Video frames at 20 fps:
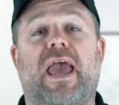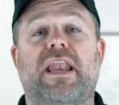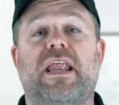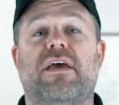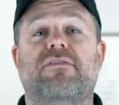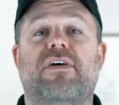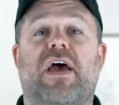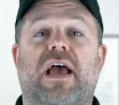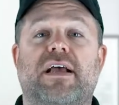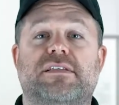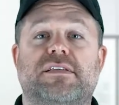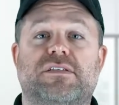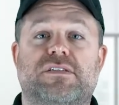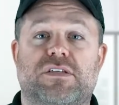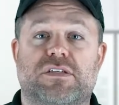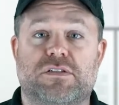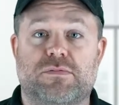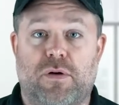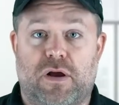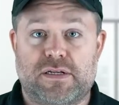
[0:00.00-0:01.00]
have access to
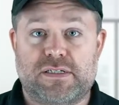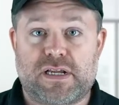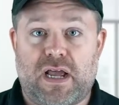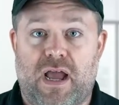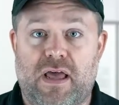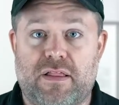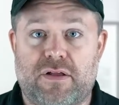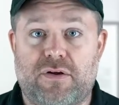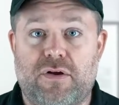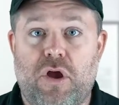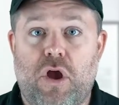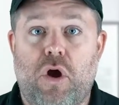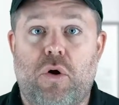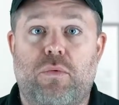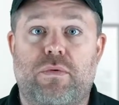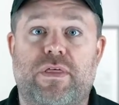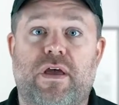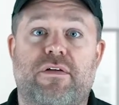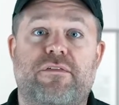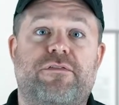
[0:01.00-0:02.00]
Smart Dialer
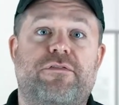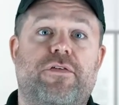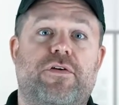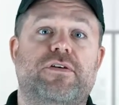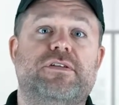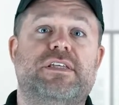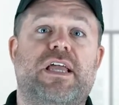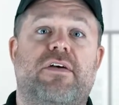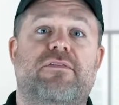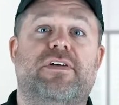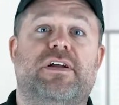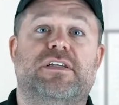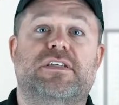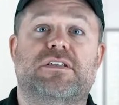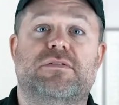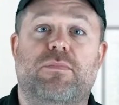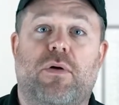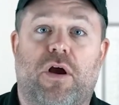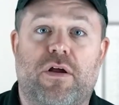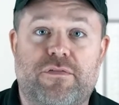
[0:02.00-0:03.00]
without first having a
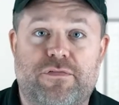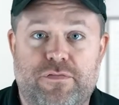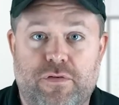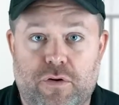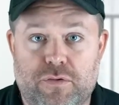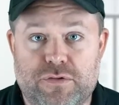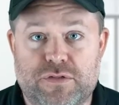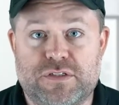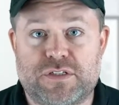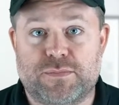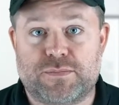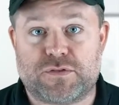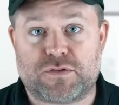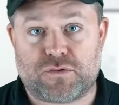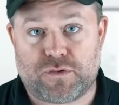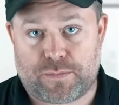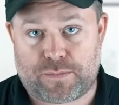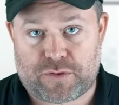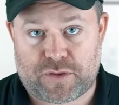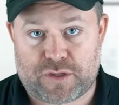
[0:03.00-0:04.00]
smartphone
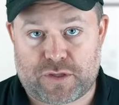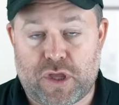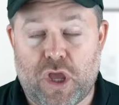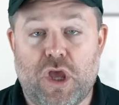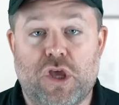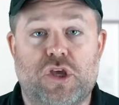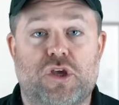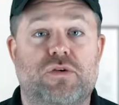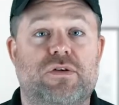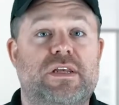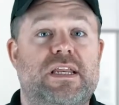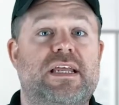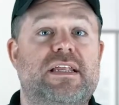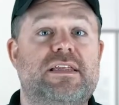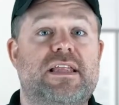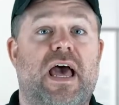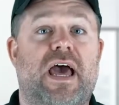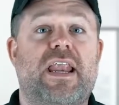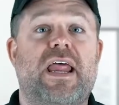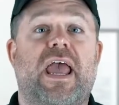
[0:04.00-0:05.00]
subscription. You need
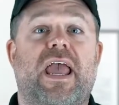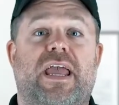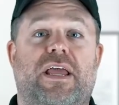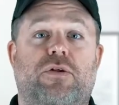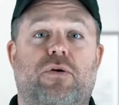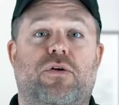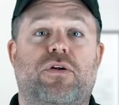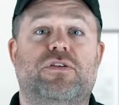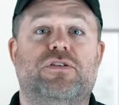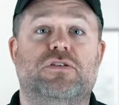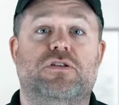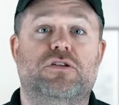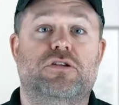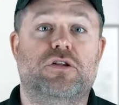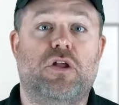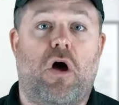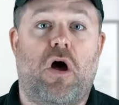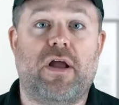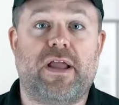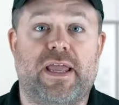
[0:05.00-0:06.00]
that in order to
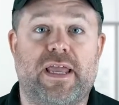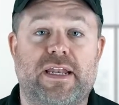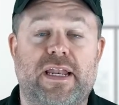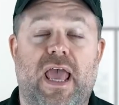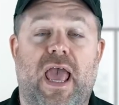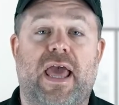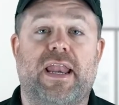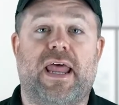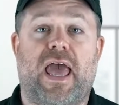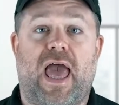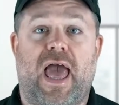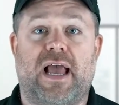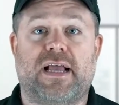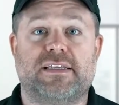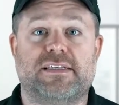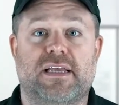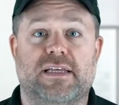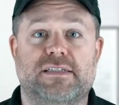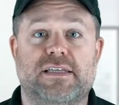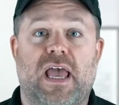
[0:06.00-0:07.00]
log in and
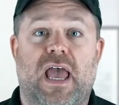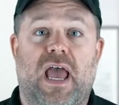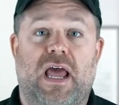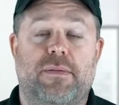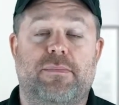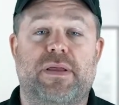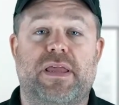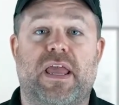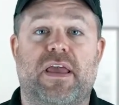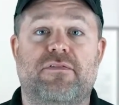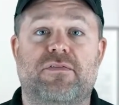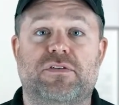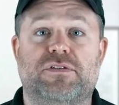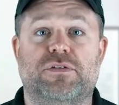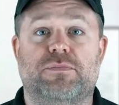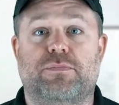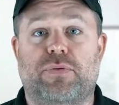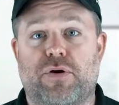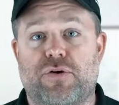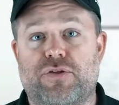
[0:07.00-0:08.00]
access and be able to
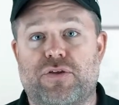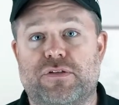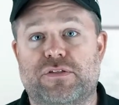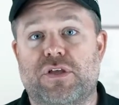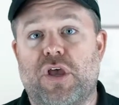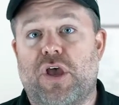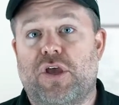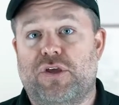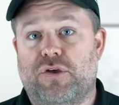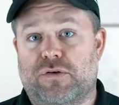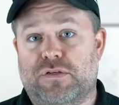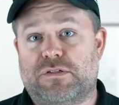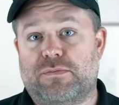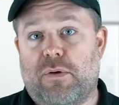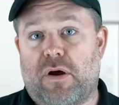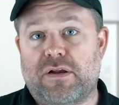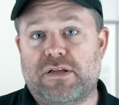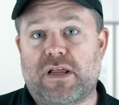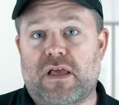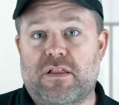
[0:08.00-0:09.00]
purchase your
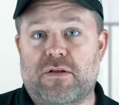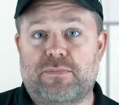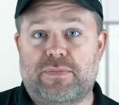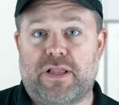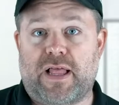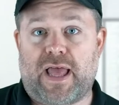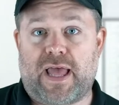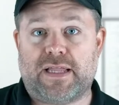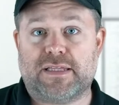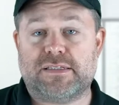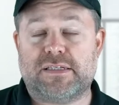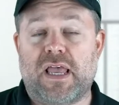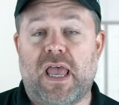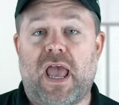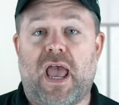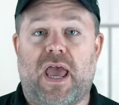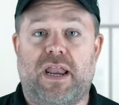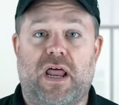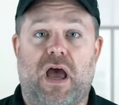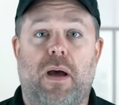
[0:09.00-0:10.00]
Smart Dialer plans
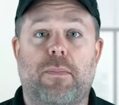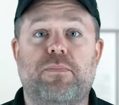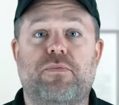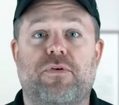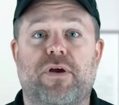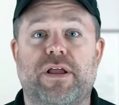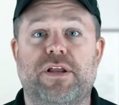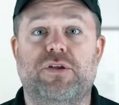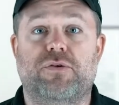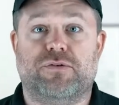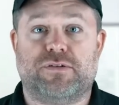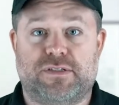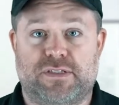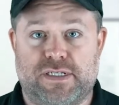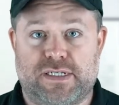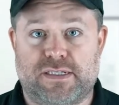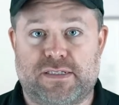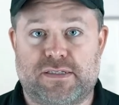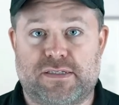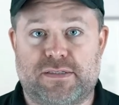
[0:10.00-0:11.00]
and upgrade your
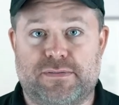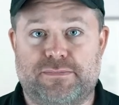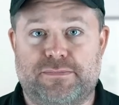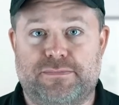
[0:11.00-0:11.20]
seats.